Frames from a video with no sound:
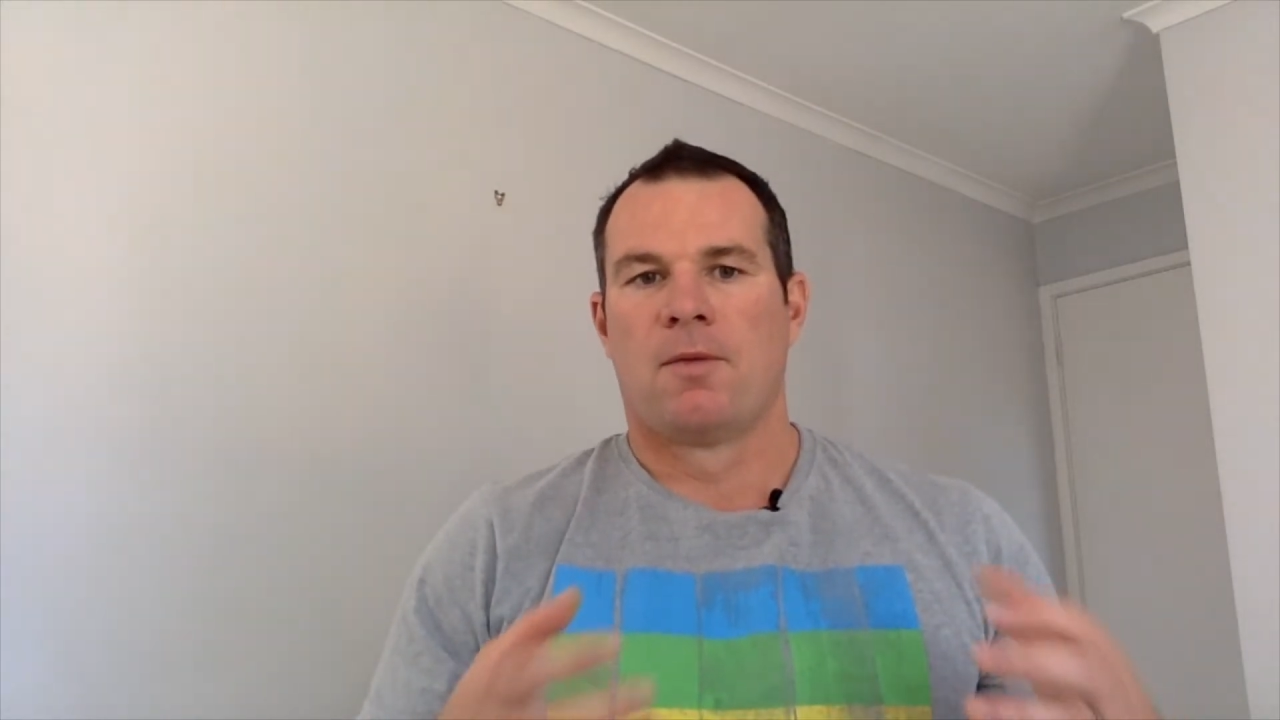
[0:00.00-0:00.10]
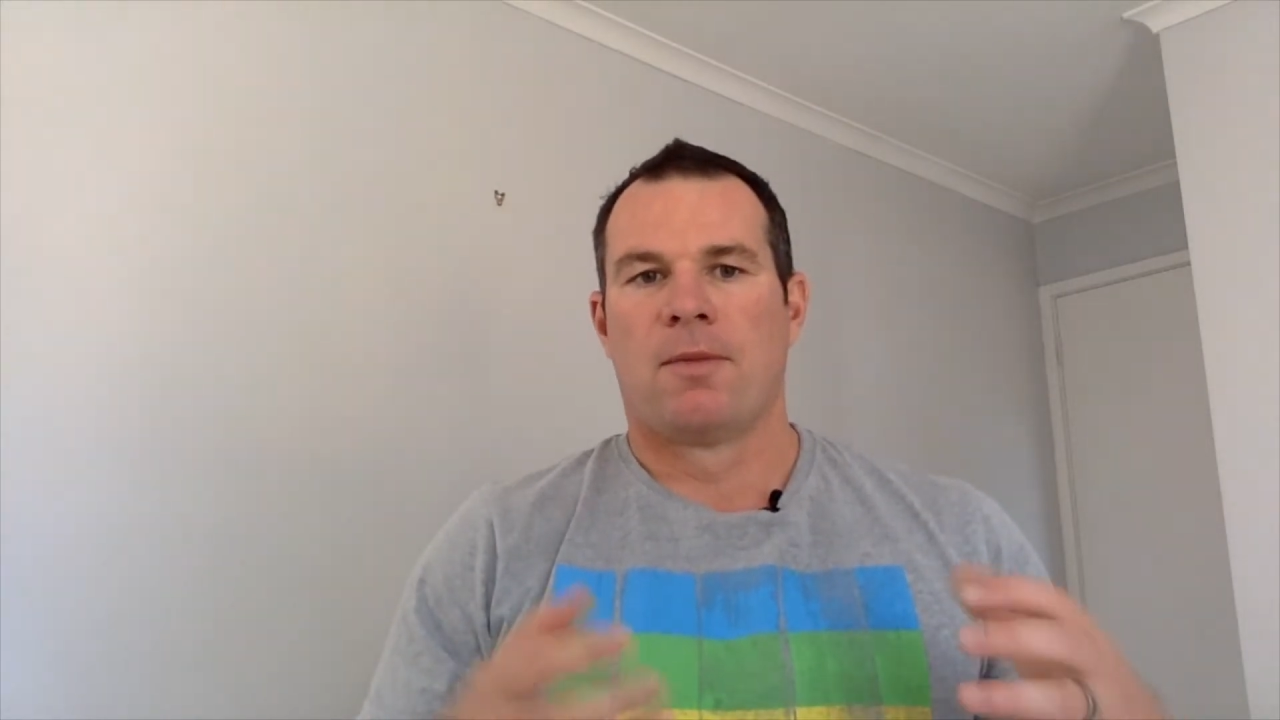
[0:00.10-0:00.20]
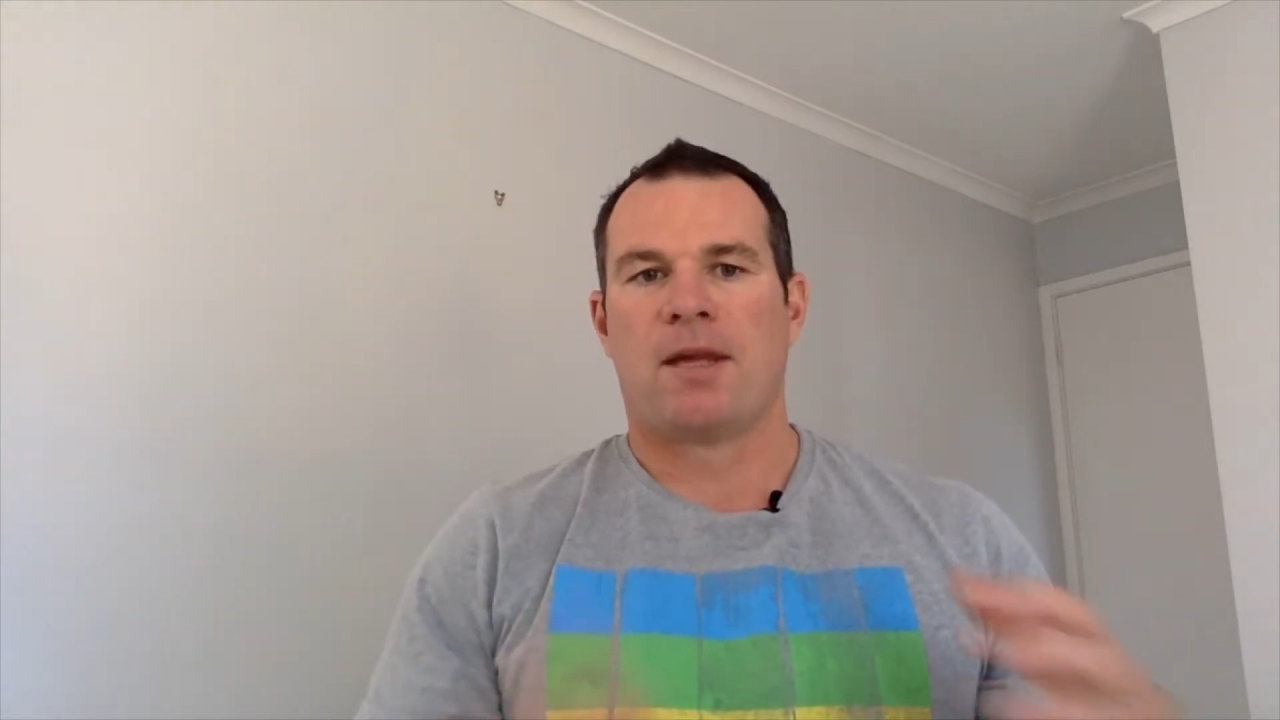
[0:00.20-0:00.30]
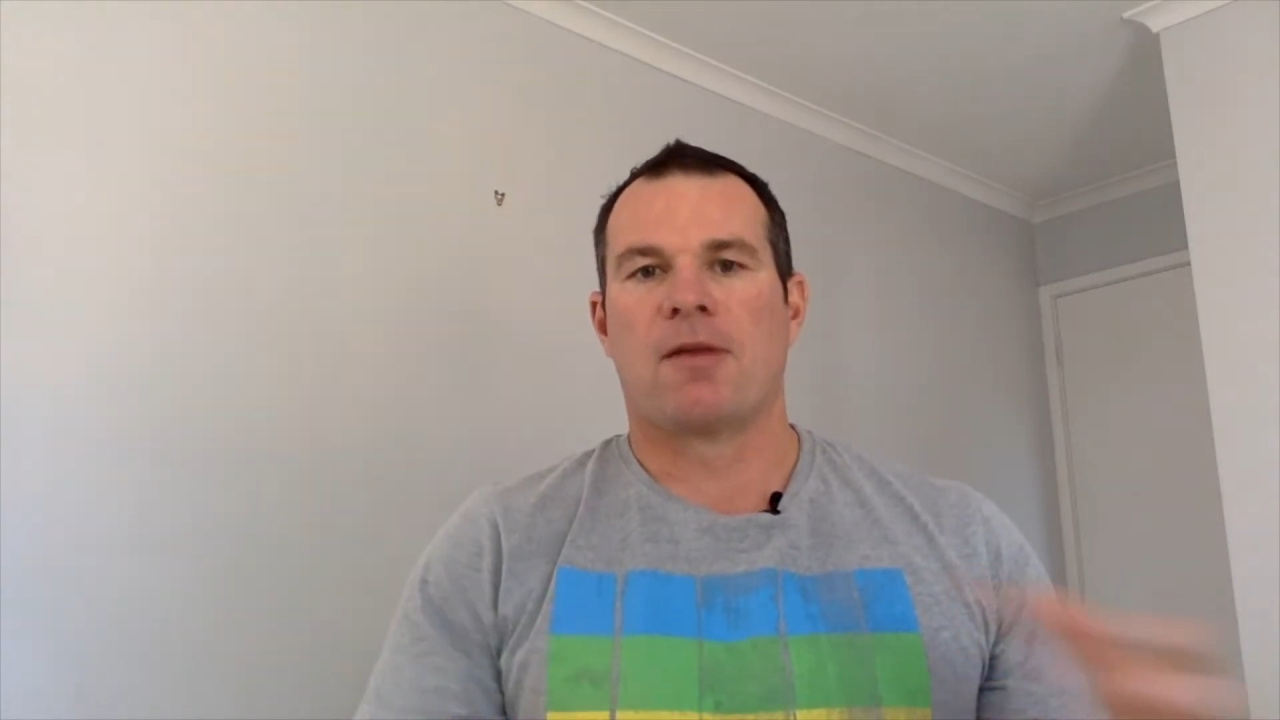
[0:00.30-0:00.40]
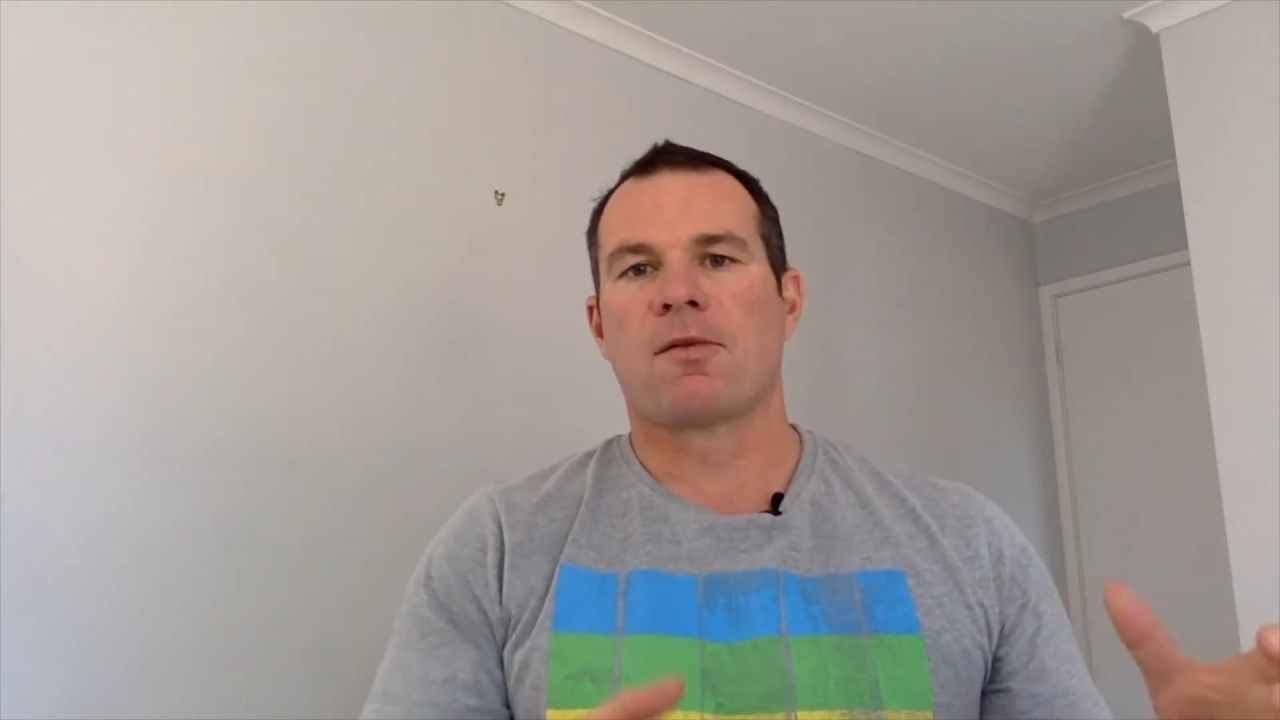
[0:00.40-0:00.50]

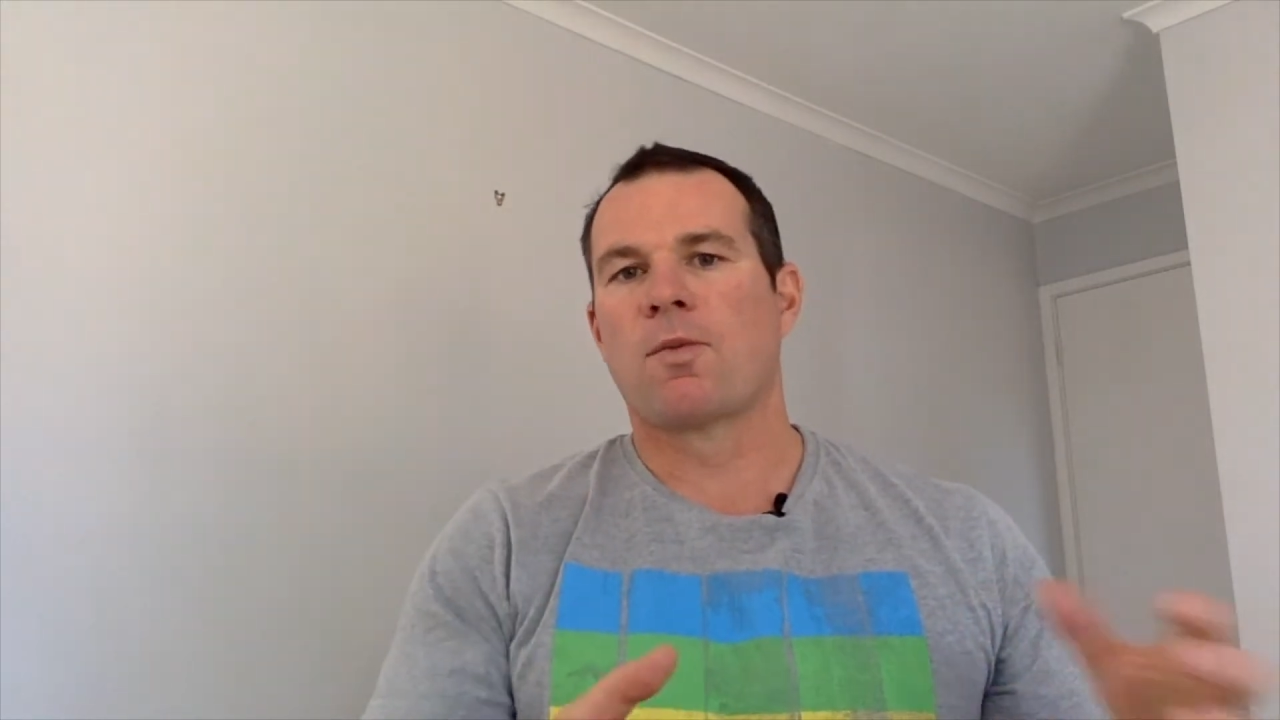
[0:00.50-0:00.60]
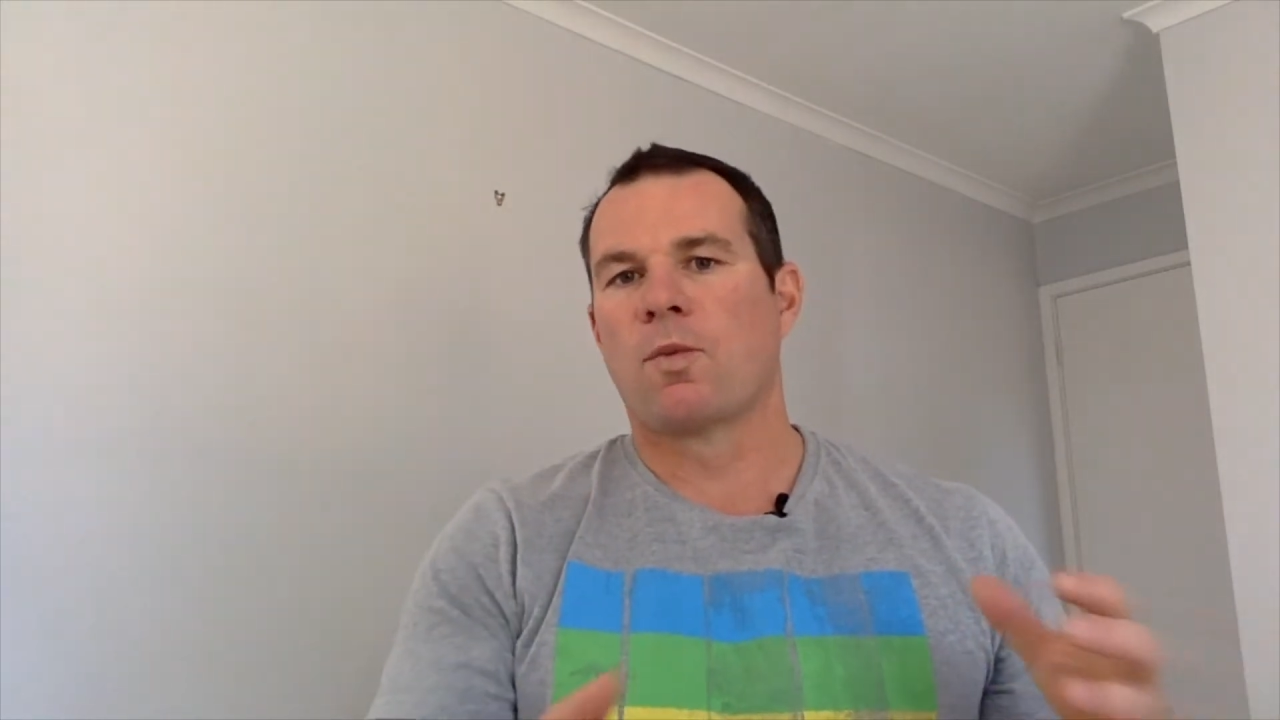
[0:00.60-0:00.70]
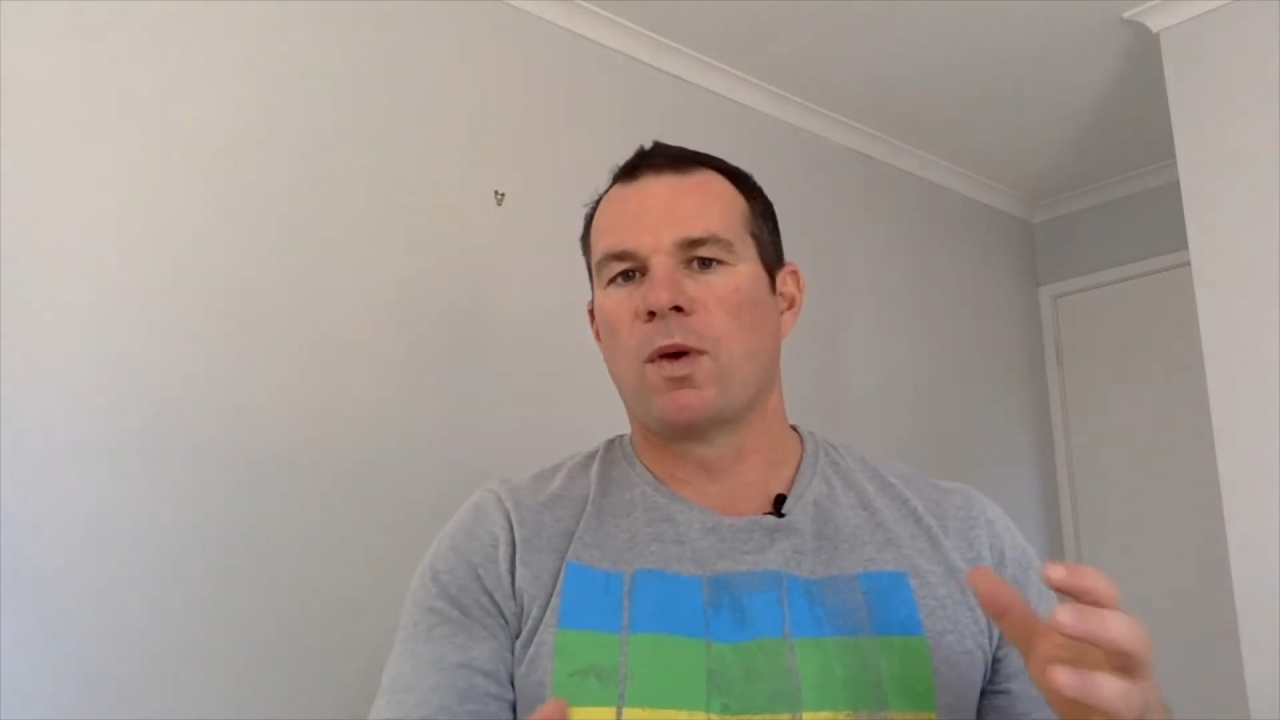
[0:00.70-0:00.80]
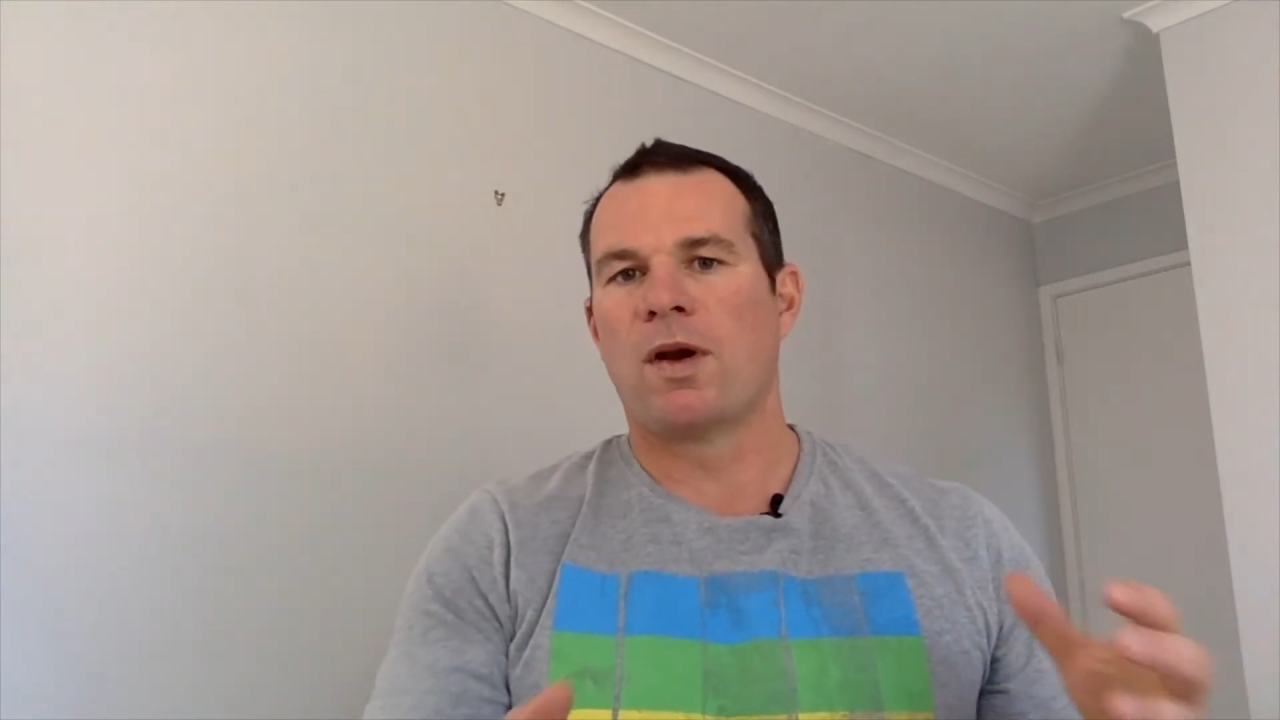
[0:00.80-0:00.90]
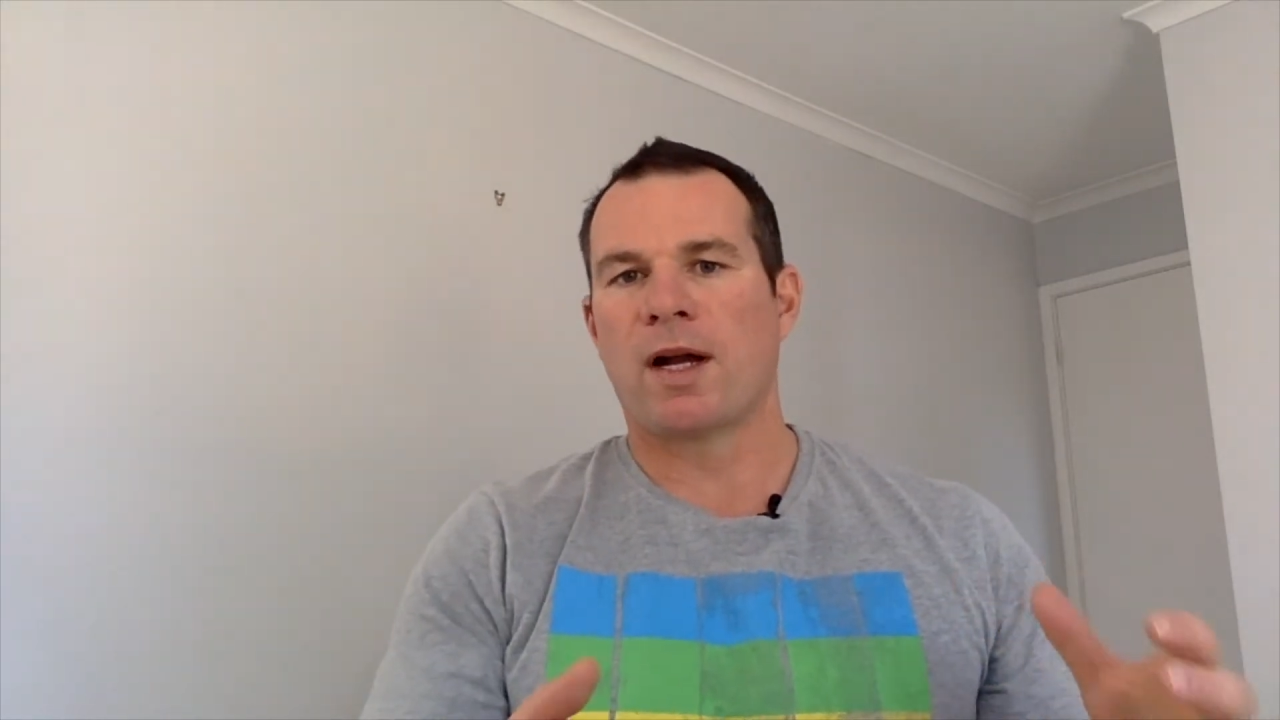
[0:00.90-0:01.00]
because when